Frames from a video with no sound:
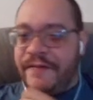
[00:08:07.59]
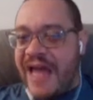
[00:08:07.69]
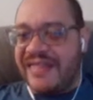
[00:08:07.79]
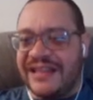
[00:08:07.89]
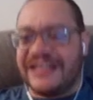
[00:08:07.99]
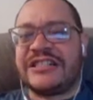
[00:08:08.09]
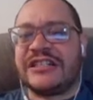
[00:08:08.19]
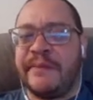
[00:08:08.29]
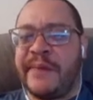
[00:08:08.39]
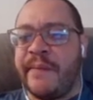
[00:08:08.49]
I think this is
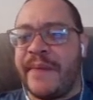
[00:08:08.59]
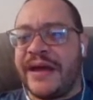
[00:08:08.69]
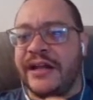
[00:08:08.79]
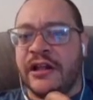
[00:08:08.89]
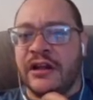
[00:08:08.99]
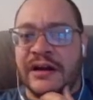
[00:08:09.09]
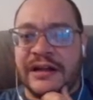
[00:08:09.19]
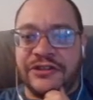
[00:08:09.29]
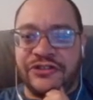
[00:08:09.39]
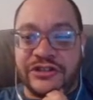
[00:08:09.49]
going to be a meta killer. I
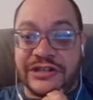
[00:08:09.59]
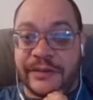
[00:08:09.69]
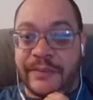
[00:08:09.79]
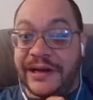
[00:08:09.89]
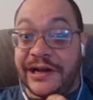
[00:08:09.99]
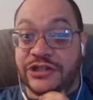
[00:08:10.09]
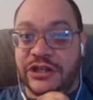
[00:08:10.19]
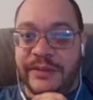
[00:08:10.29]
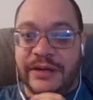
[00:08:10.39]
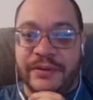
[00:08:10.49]
think this deck might actually
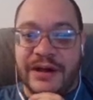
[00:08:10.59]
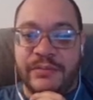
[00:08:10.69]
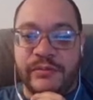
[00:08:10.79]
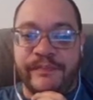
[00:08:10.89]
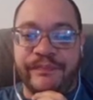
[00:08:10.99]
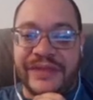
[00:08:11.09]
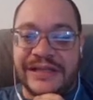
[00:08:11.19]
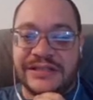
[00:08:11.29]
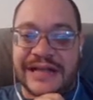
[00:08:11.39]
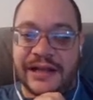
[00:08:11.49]
be a problem,
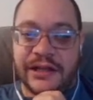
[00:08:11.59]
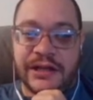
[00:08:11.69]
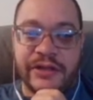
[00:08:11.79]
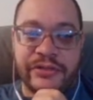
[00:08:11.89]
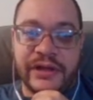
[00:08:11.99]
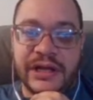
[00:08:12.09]
thanks to Alioth.